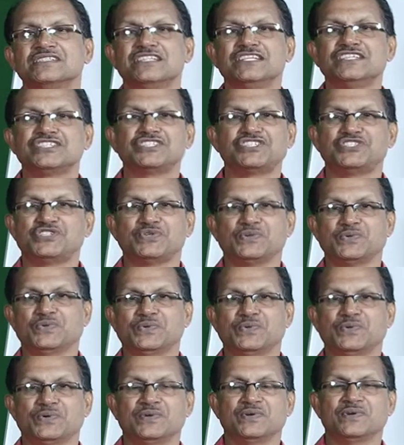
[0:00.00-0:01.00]
this
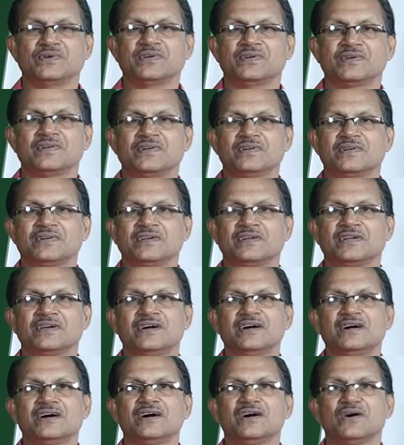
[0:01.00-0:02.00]
tone.
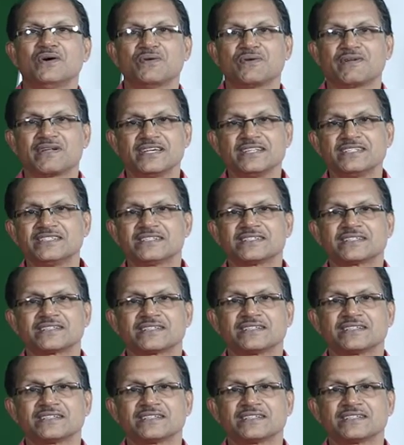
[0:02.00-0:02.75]
All right.